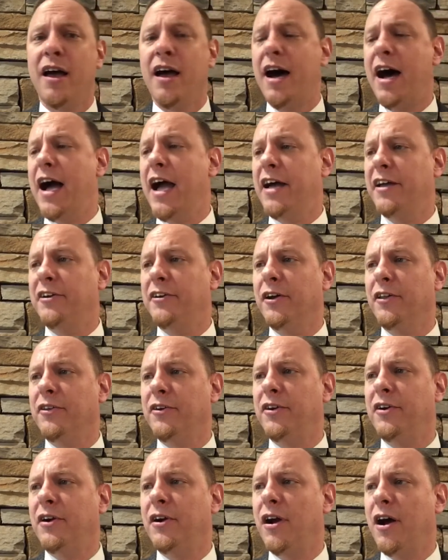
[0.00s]
I had
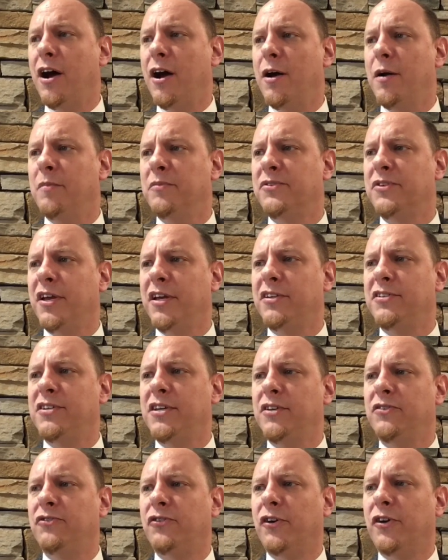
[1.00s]
another psych
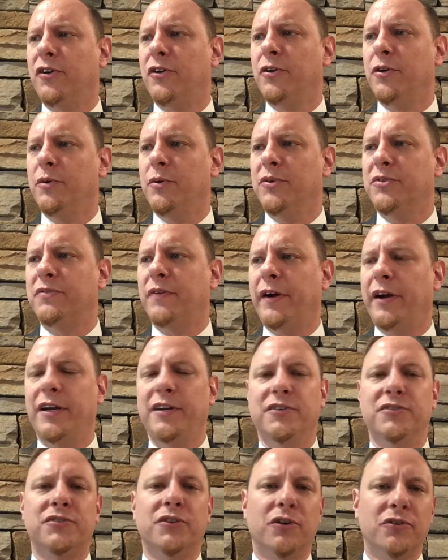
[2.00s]
teacher who was very
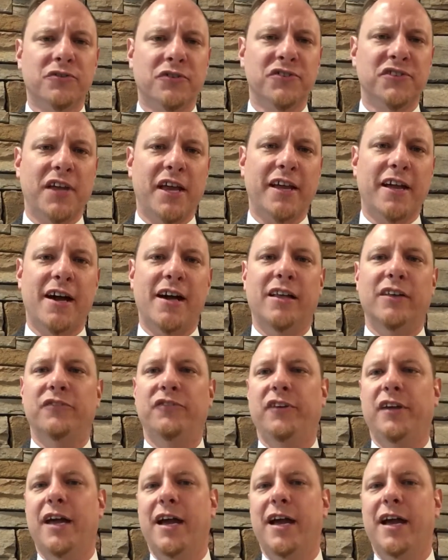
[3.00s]
into social psychology.